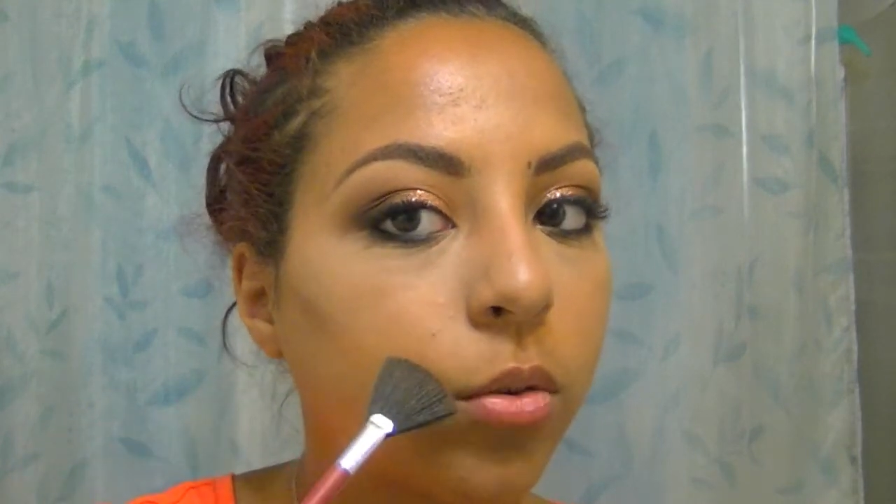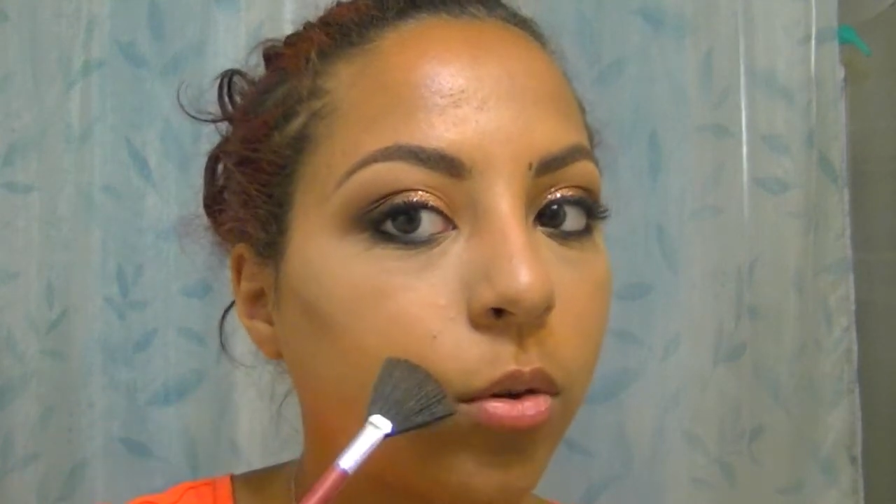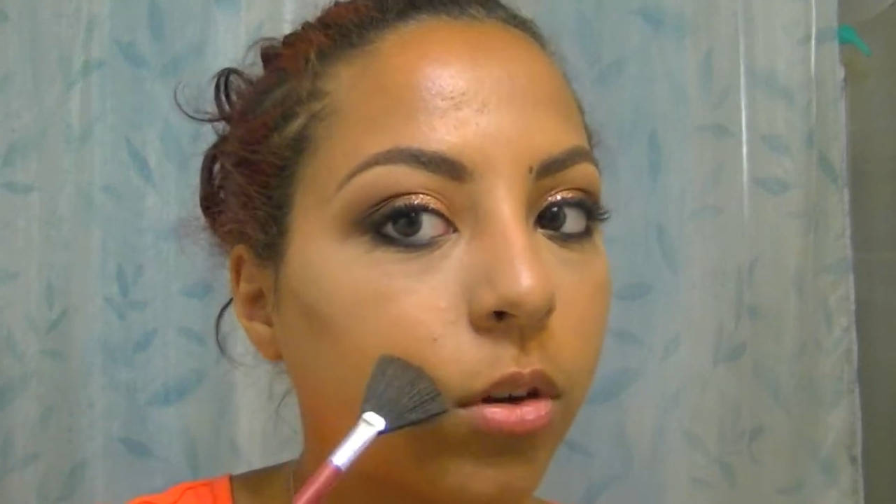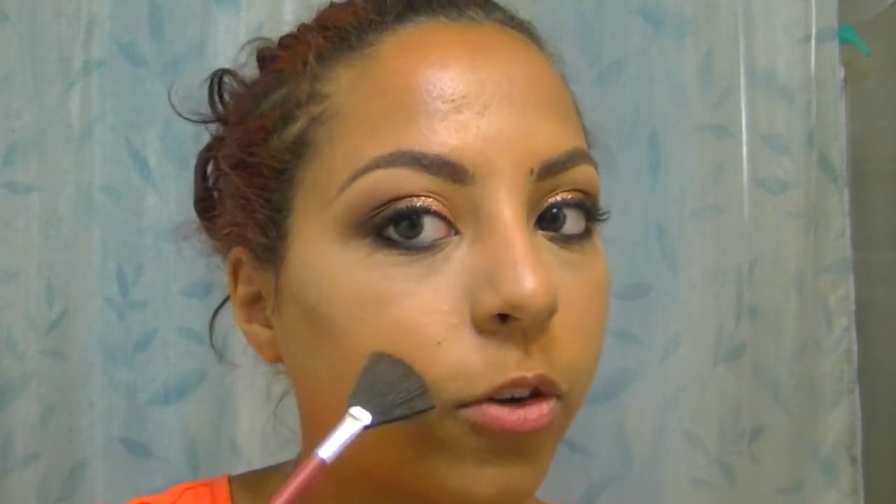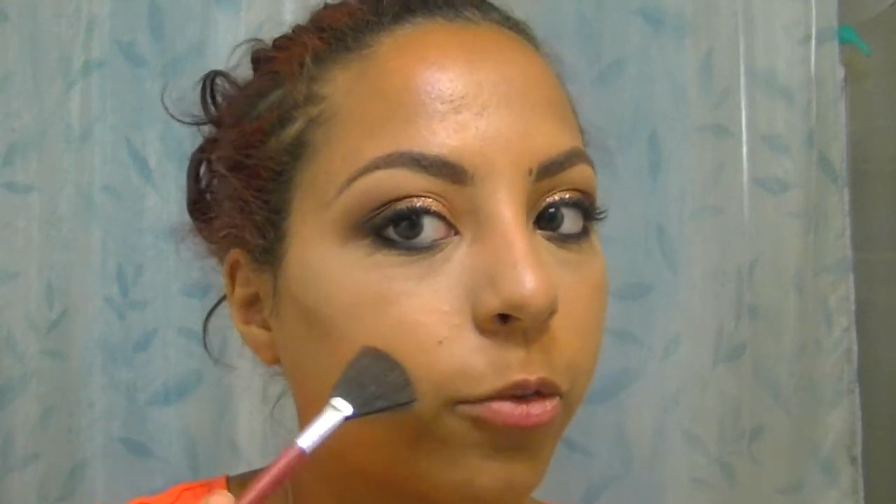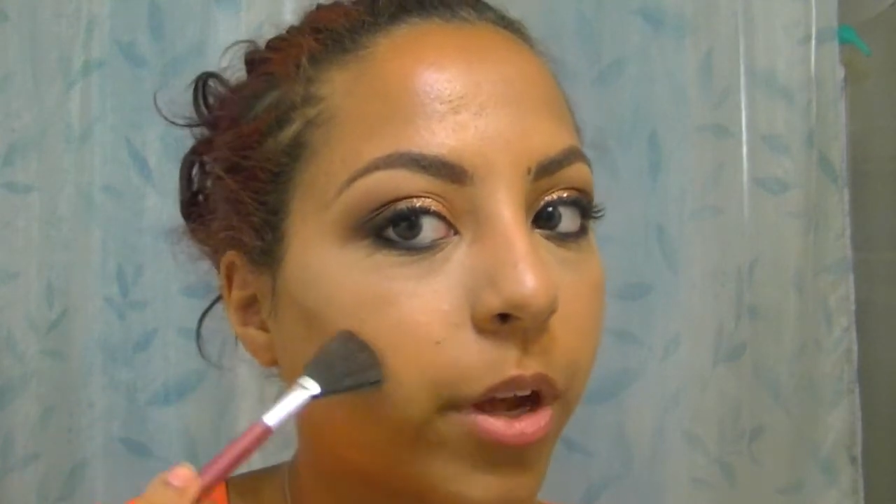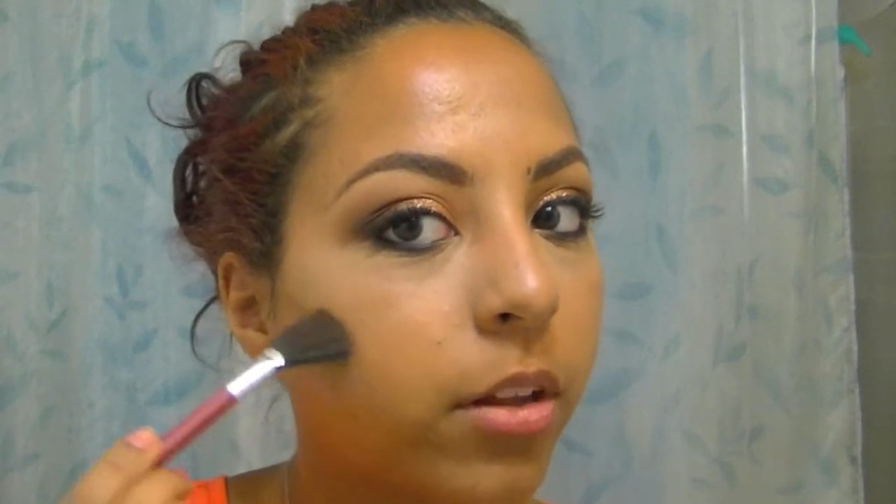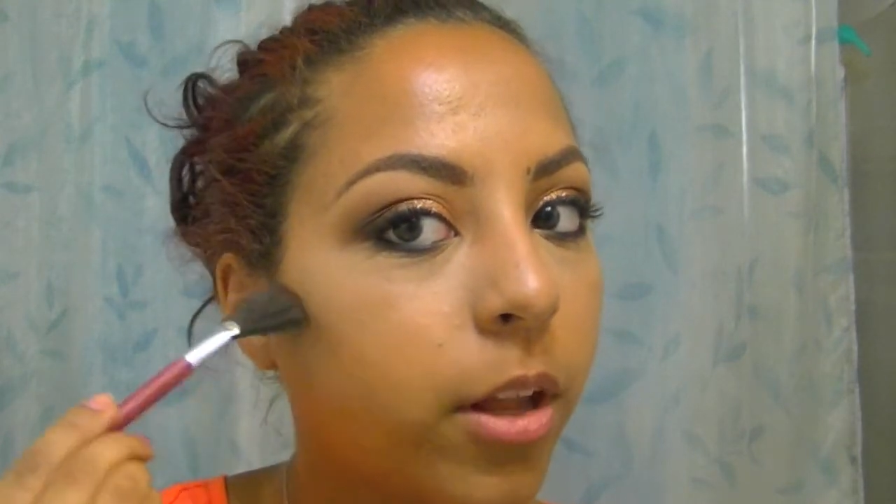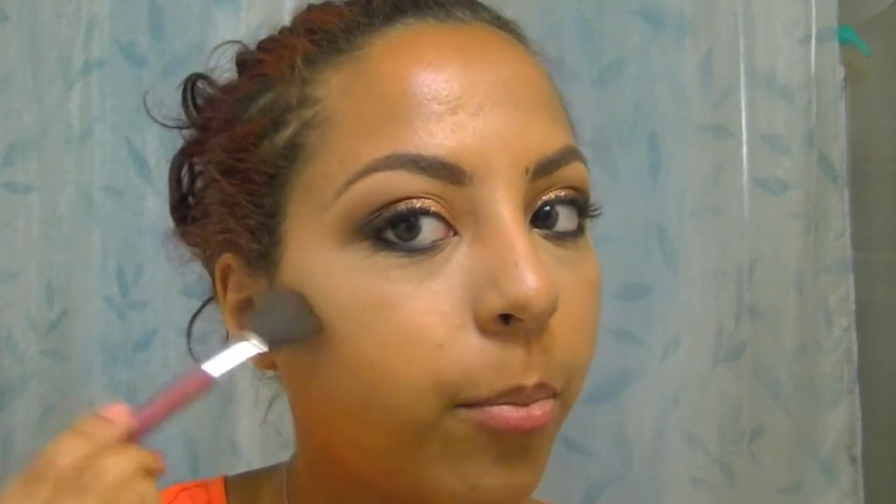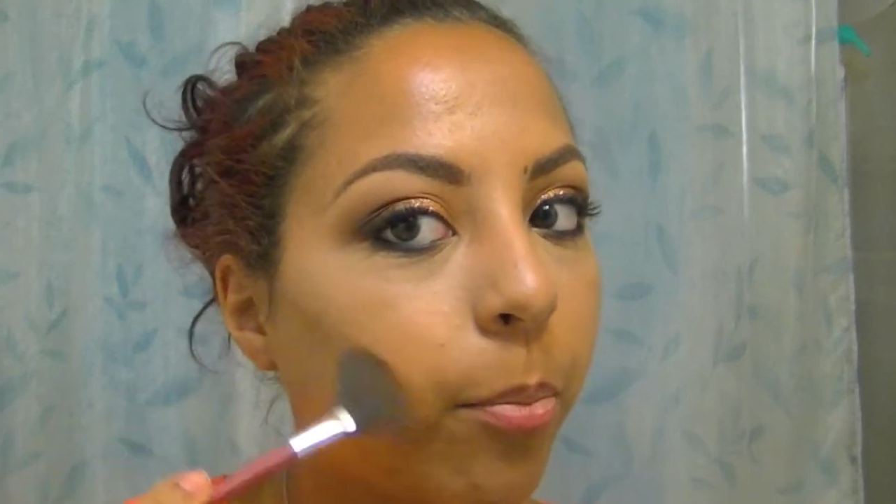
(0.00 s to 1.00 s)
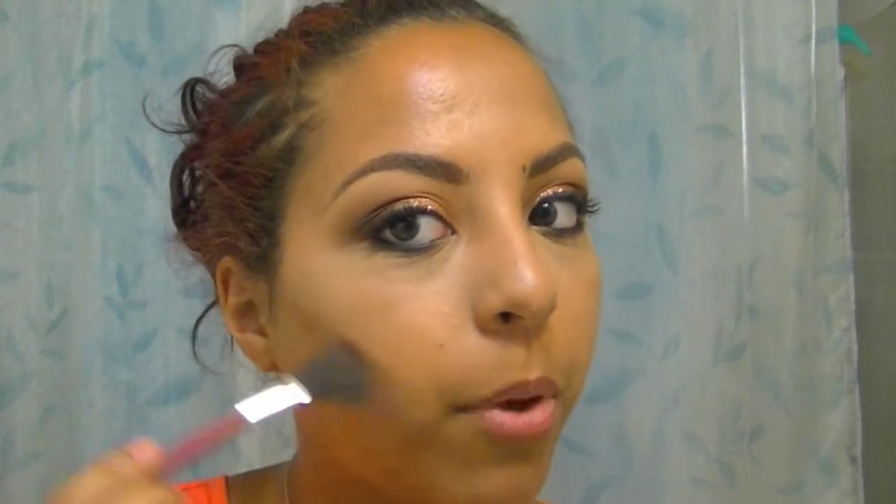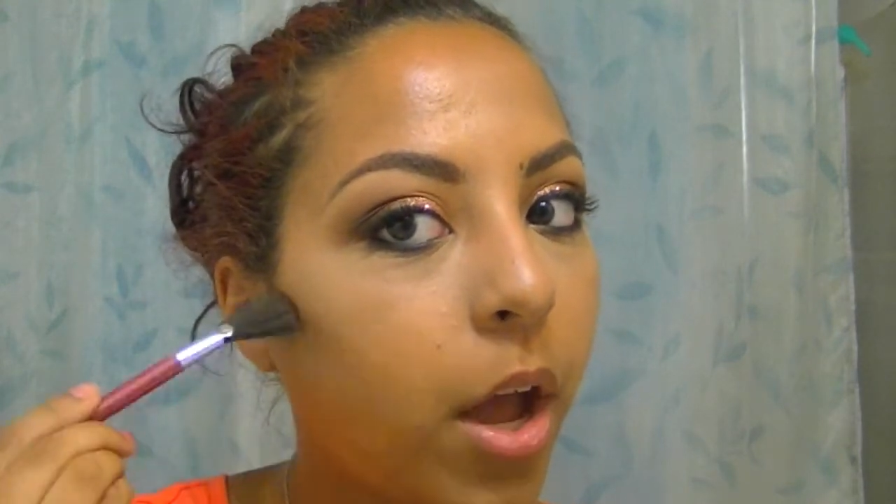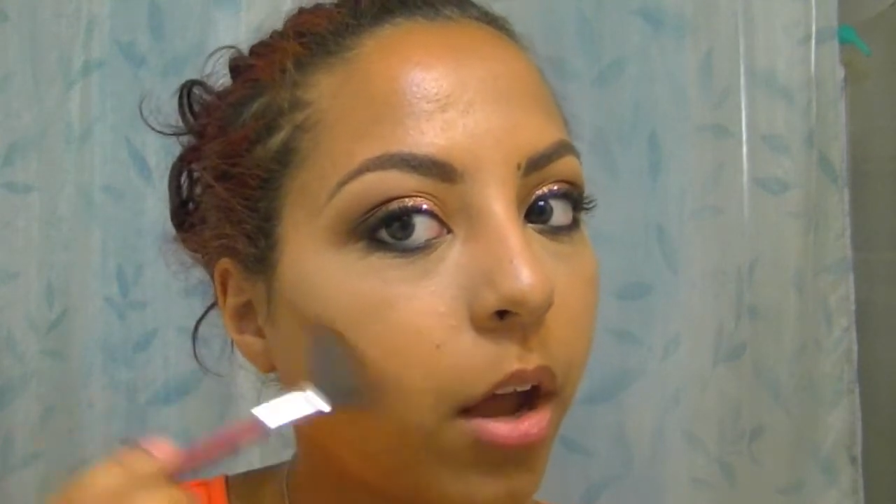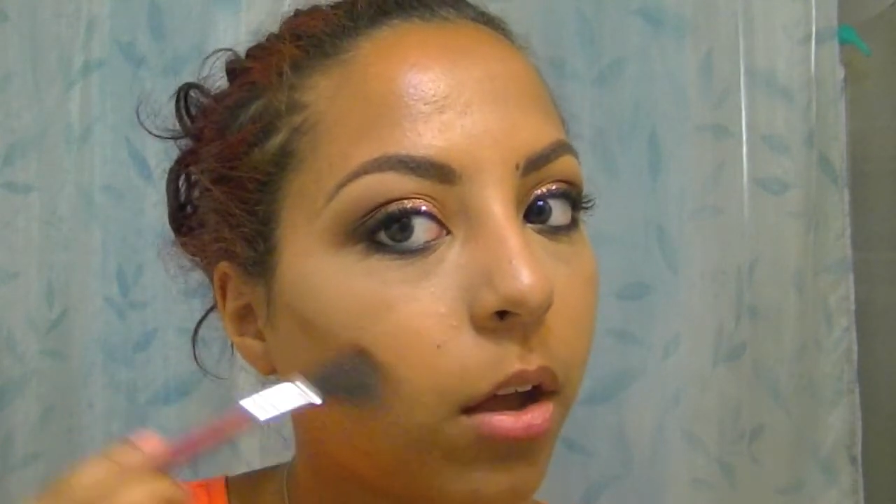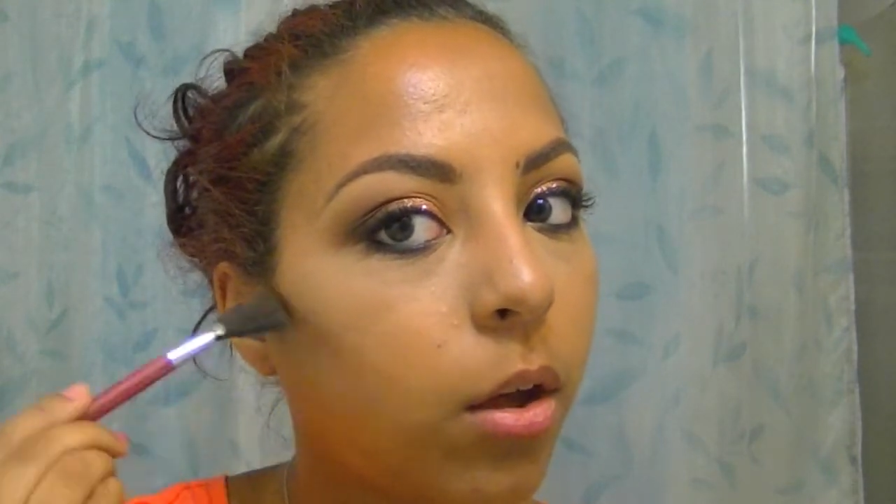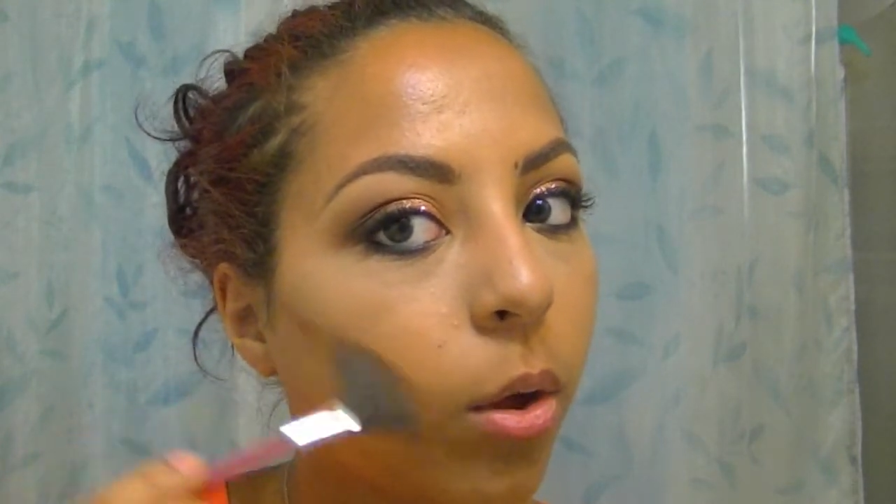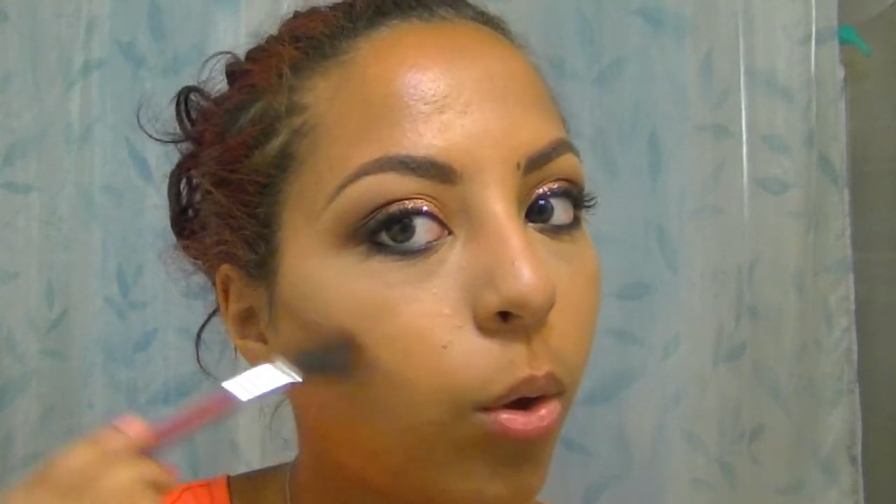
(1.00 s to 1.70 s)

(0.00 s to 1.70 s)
corner of my lip back.